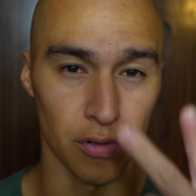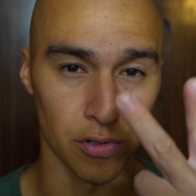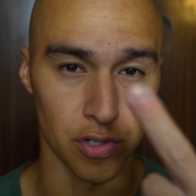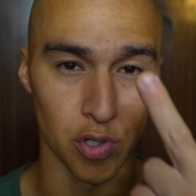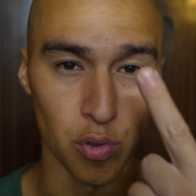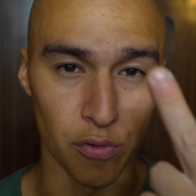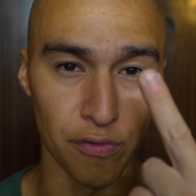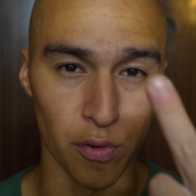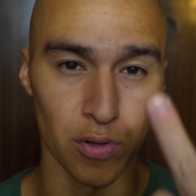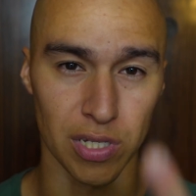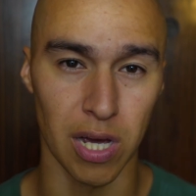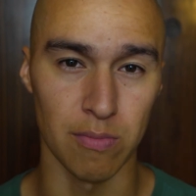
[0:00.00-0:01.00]

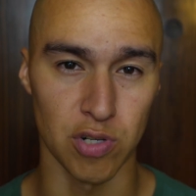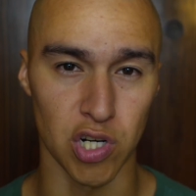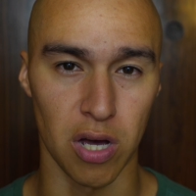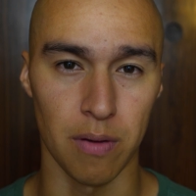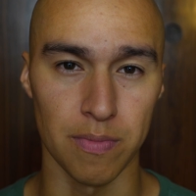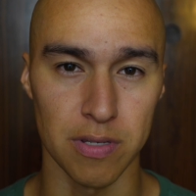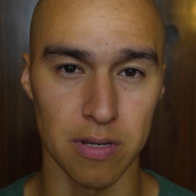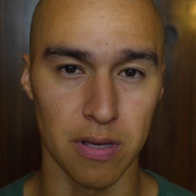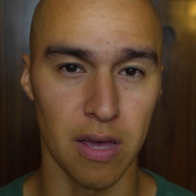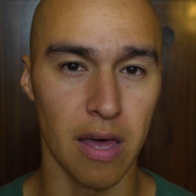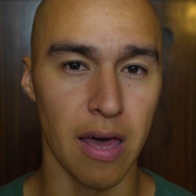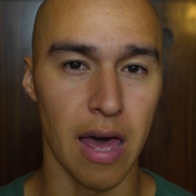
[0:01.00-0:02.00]
full-time jobs
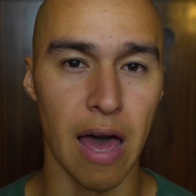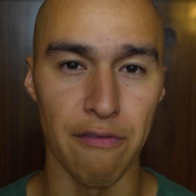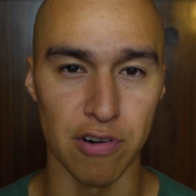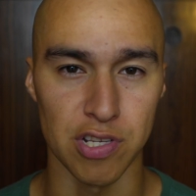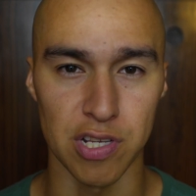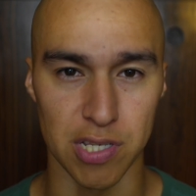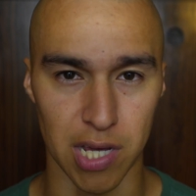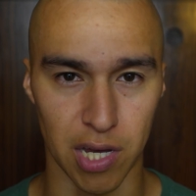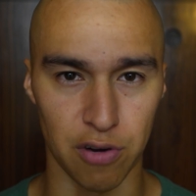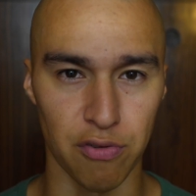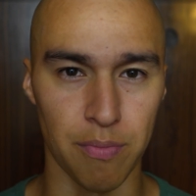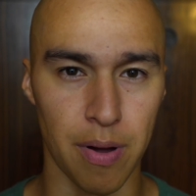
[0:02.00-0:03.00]
ever since I
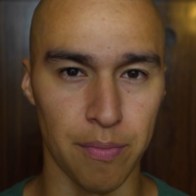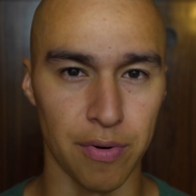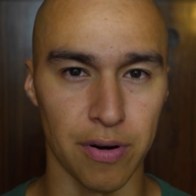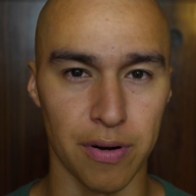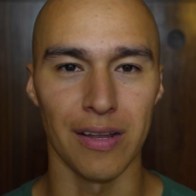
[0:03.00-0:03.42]
could remember.